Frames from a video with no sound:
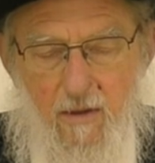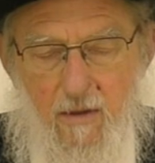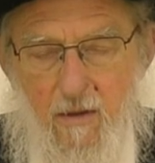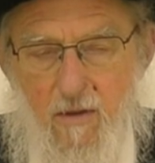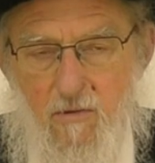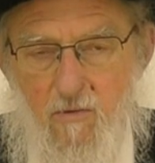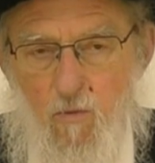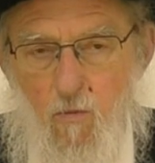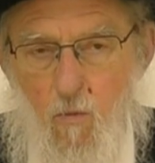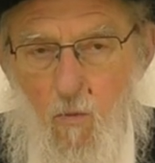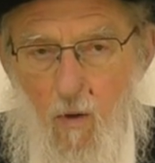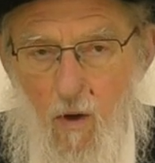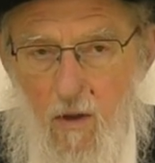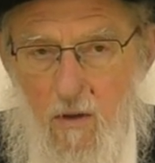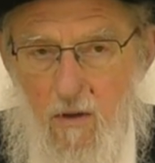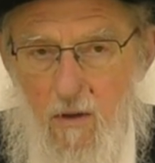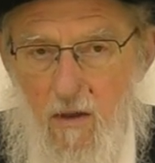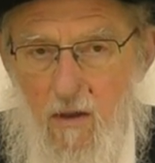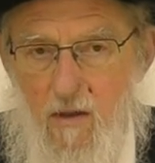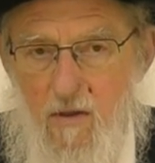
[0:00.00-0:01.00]
There's
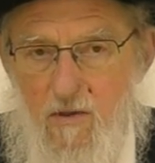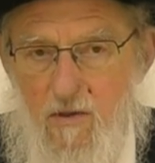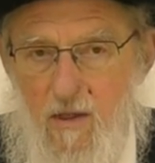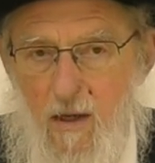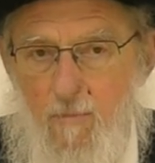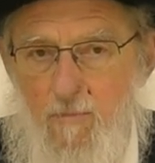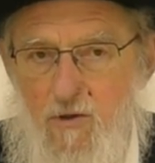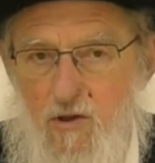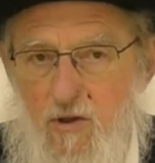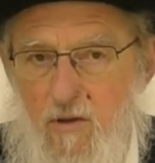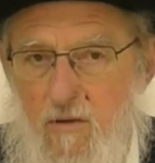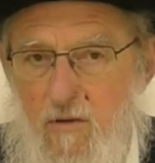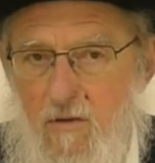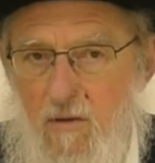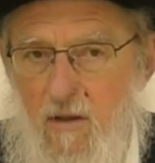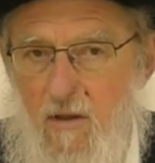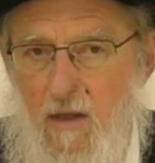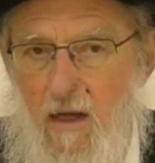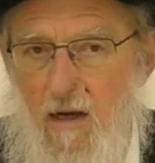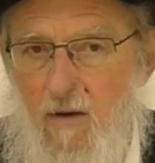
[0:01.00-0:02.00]
one exception
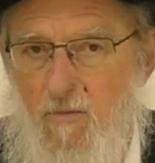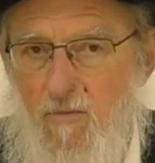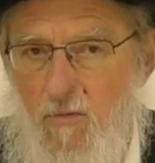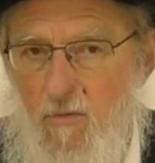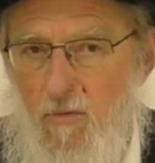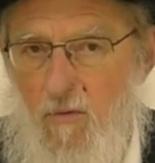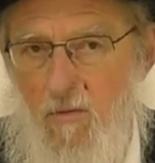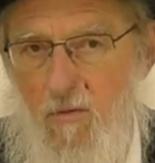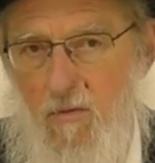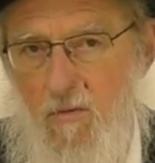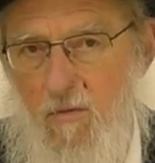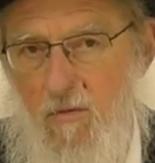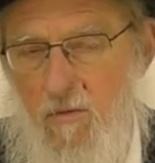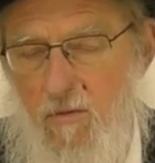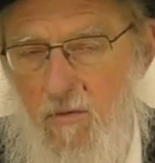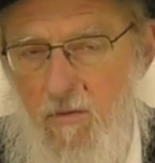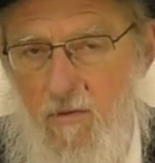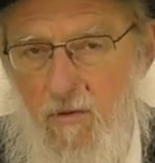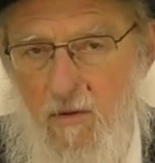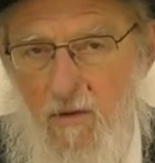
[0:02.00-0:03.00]
to that rule,
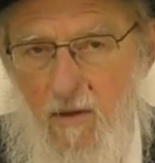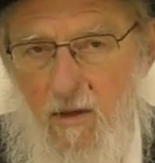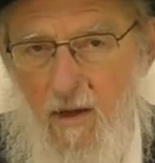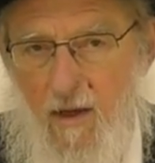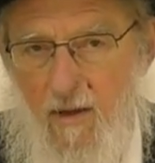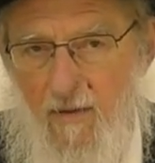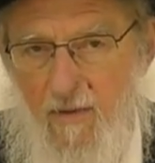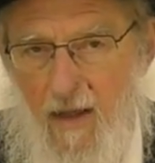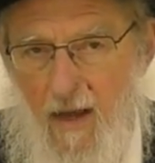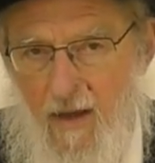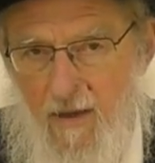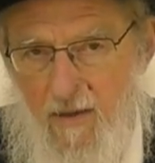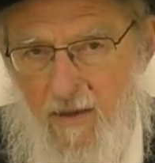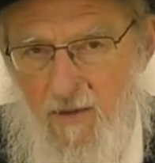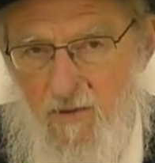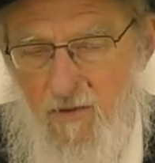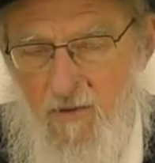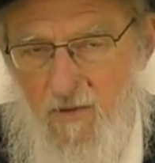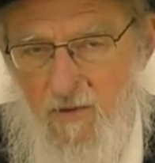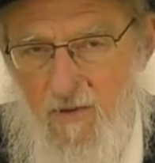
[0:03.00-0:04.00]
and that
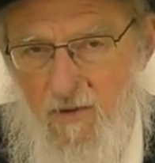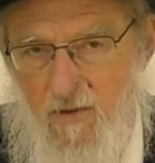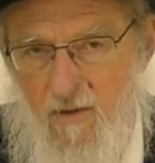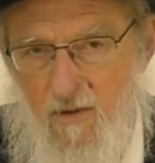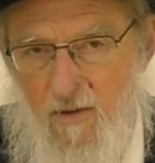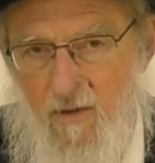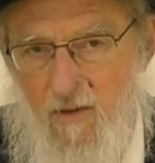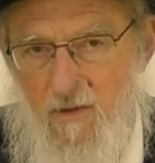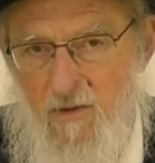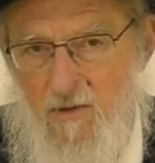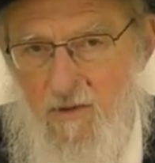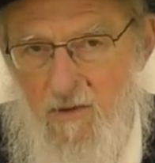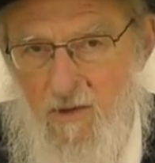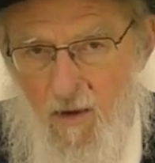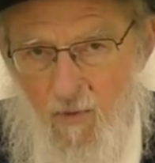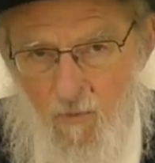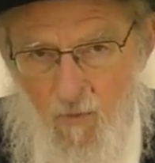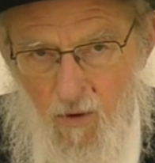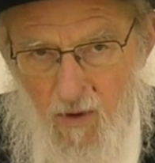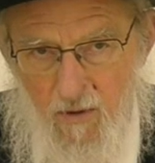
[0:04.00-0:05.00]
is
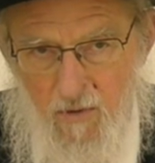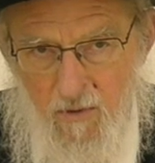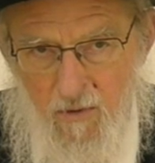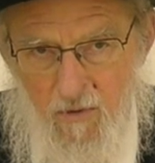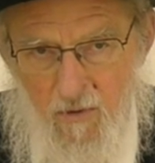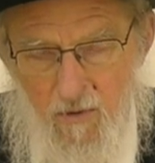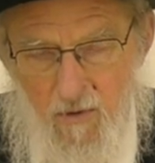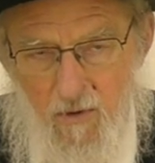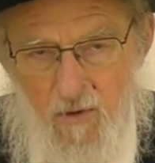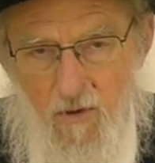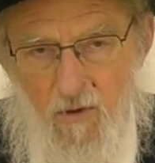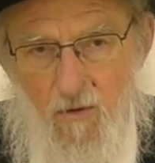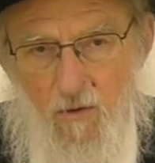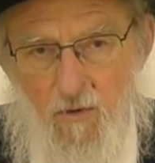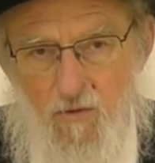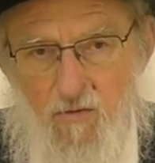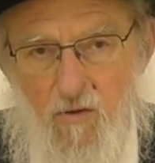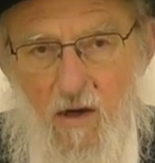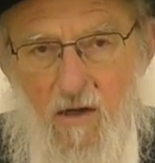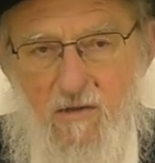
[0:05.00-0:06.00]
someone who
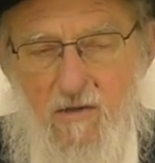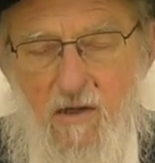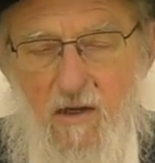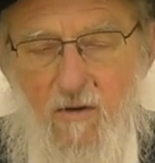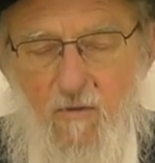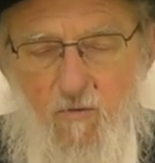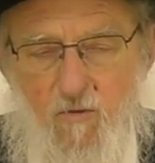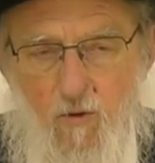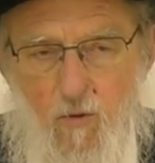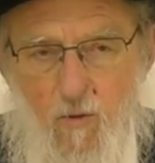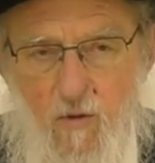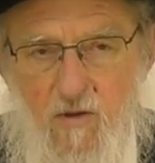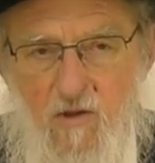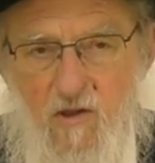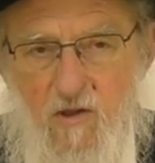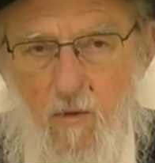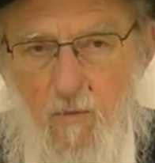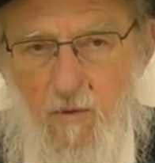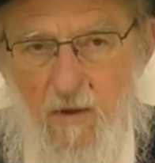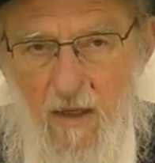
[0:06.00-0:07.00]
tries to influence
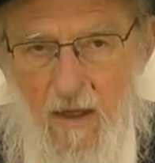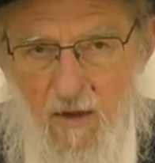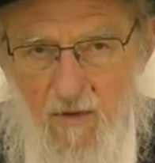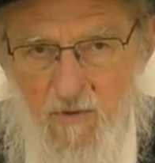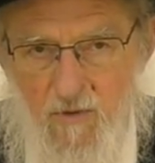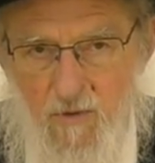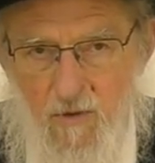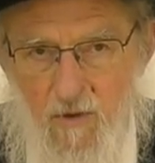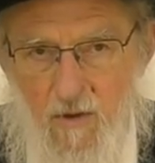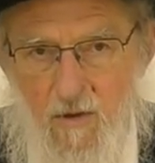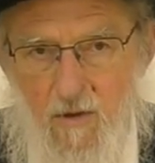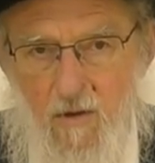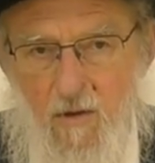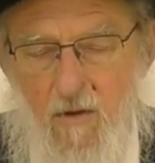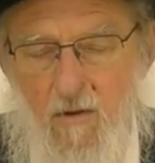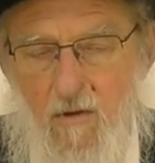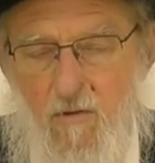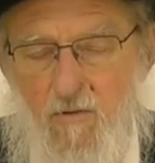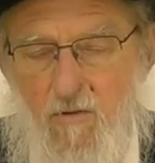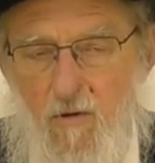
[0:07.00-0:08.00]
someone else
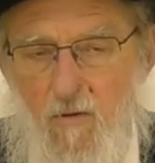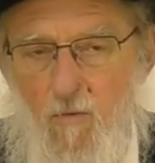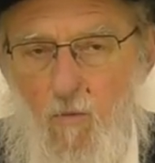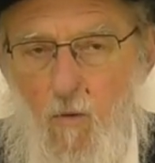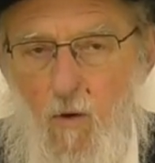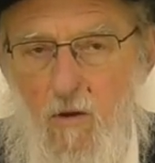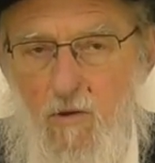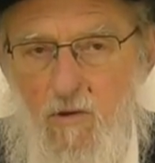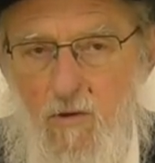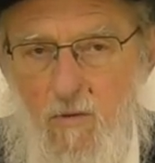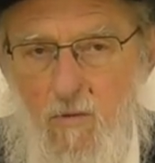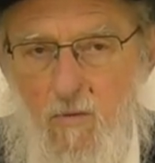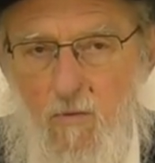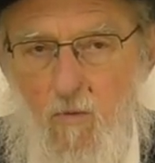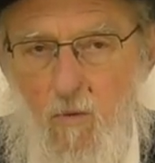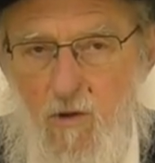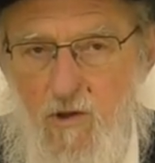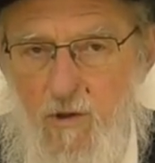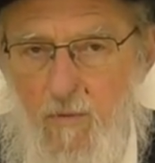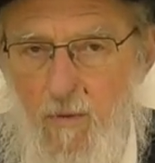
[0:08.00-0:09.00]
to, to
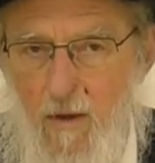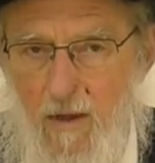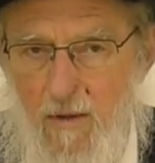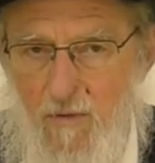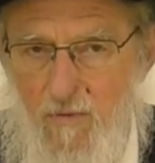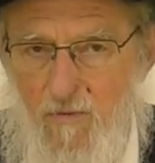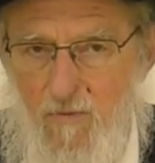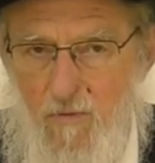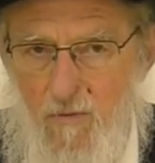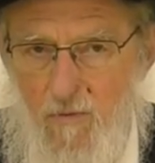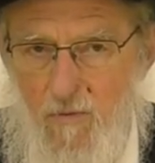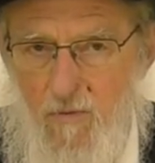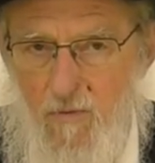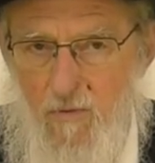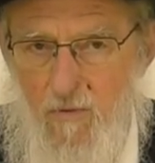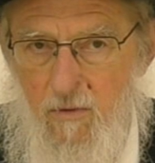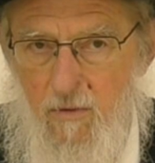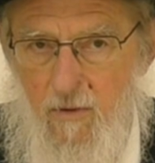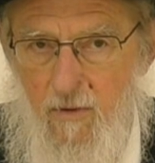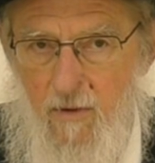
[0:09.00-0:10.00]
worship idols.
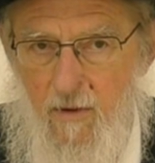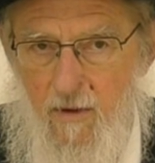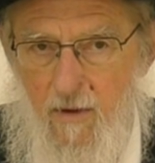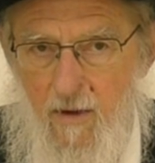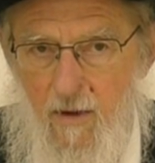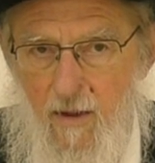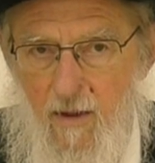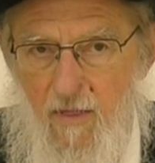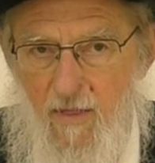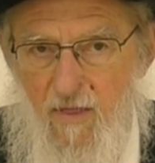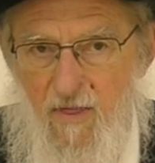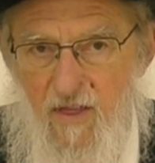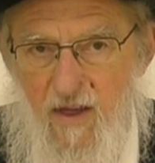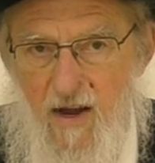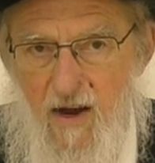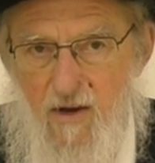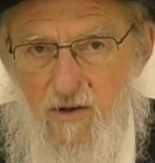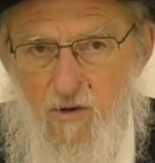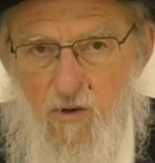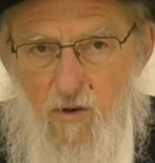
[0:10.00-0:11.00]

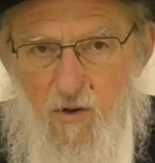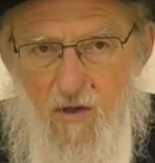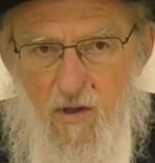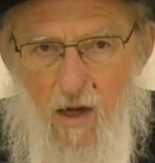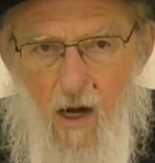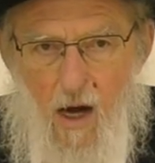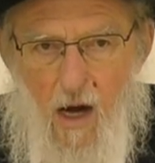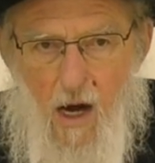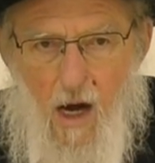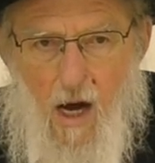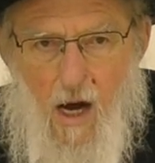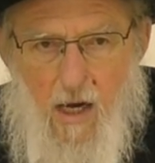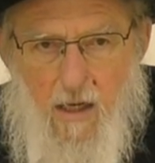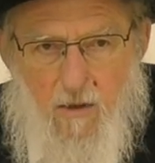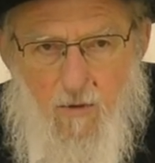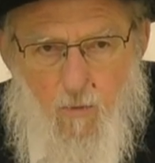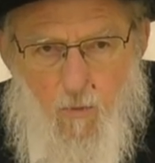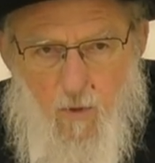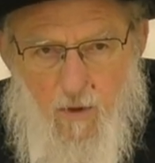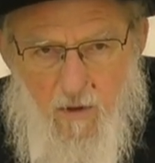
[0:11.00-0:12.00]
There you can
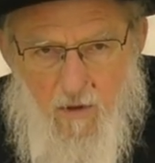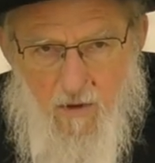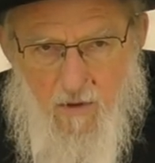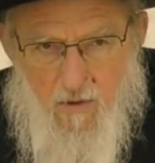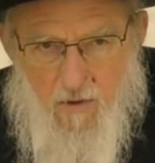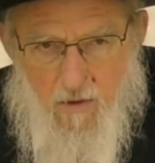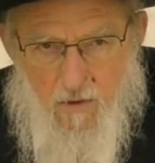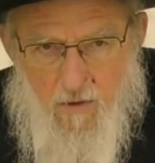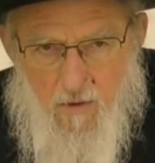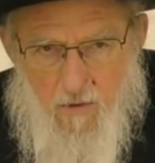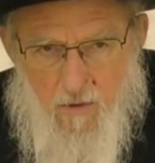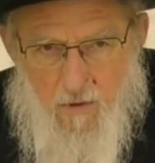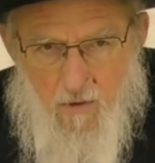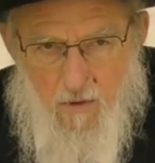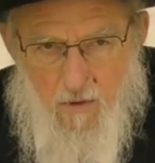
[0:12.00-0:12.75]
hide witnesses